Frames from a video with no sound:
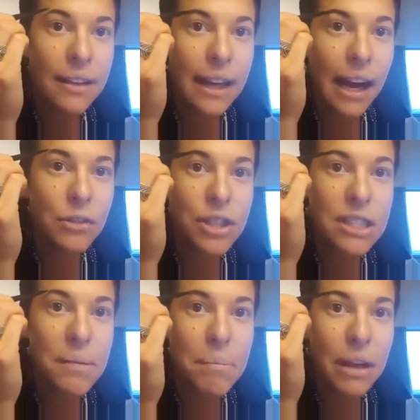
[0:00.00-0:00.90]
down
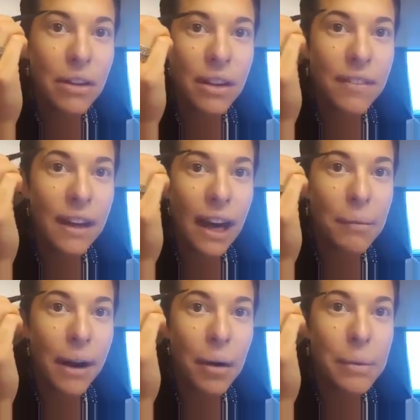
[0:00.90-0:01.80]
just the middle of the
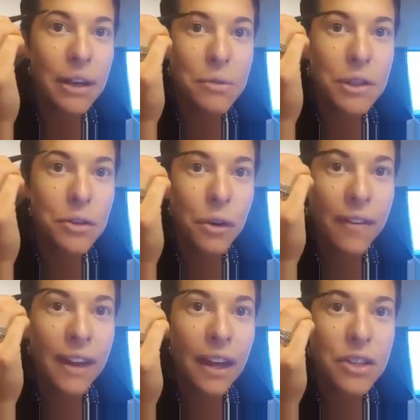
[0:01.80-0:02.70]
eyebrow because we drew
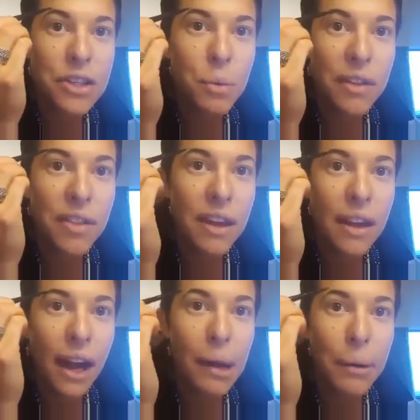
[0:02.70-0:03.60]
on the edges with
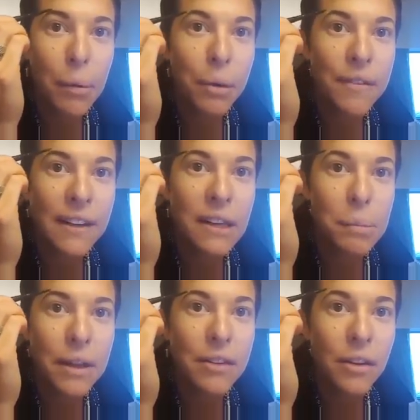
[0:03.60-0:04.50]
the eyebrow perfecting
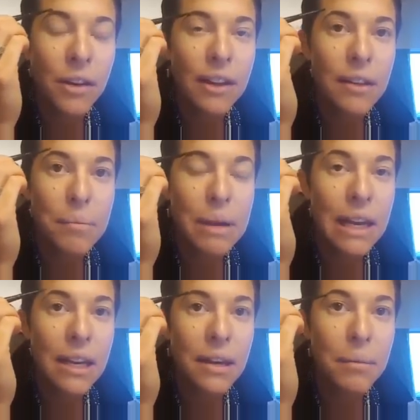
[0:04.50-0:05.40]
pencil and the
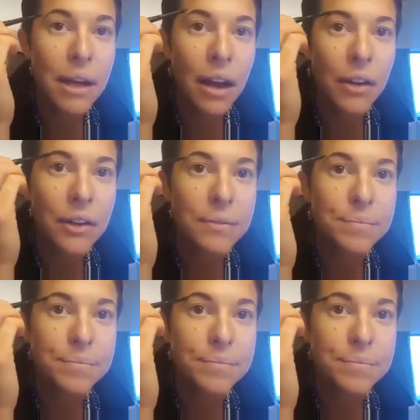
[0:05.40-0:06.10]
medium color.